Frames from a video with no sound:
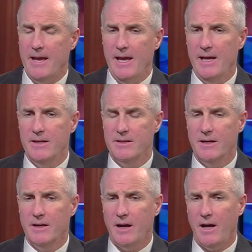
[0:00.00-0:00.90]
And
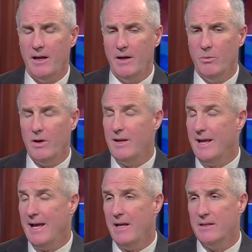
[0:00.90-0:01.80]
I wanted
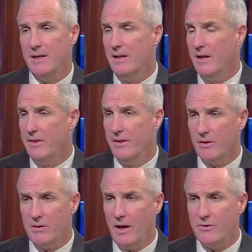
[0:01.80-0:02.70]
to add that
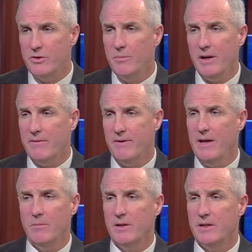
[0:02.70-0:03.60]
there are not too many
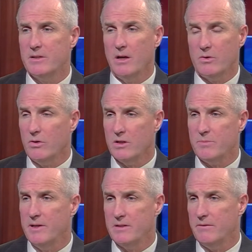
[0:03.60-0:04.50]
families across
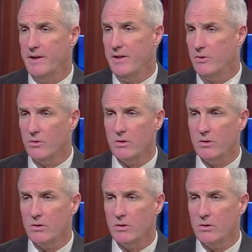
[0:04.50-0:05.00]
Pennsylvania or